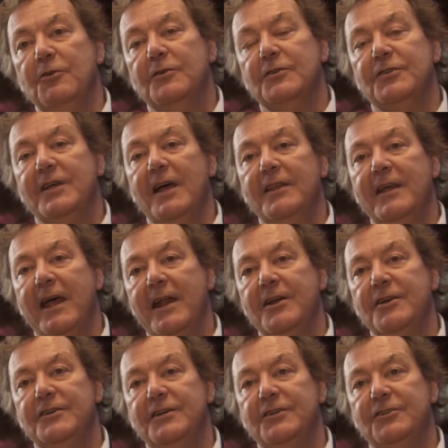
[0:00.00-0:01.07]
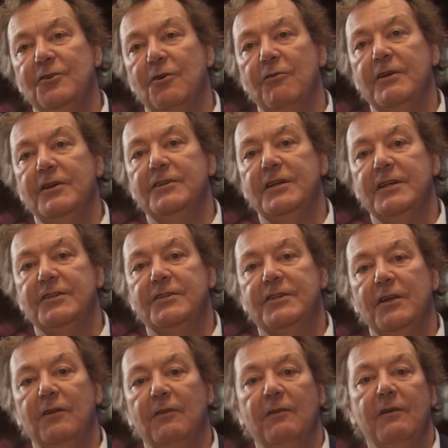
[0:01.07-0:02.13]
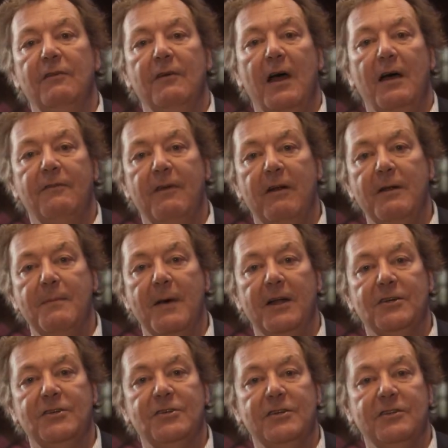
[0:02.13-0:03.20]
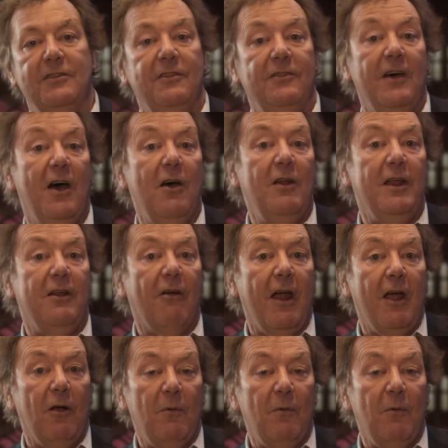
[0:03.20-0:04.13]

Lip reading: to say that energy storage is still very much the holy grail.